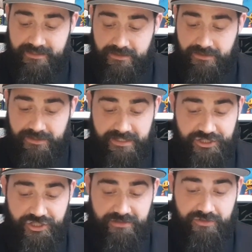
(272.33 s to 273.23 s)
good
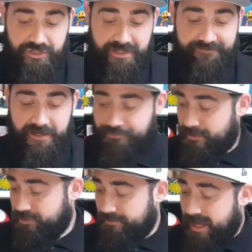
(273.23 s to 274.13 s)
condition, shouldn't have any
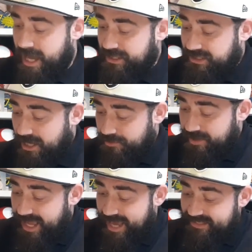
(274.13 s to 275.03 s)
problem. So
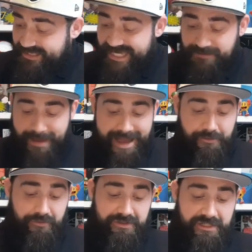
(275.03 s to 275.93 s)
yeah,
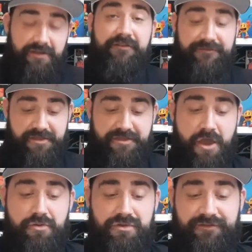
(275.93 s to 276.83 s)
£6 for
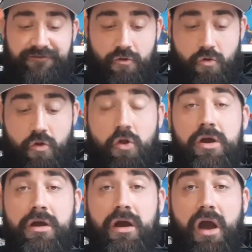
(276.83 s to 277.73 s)
those 4.
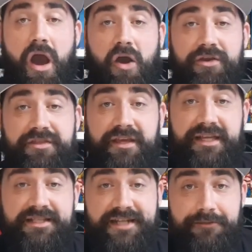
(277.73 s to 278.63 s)
I
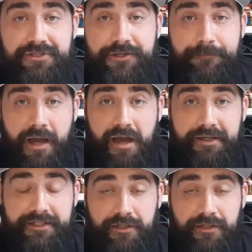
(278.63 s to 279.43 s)
think is an absolute bargain. I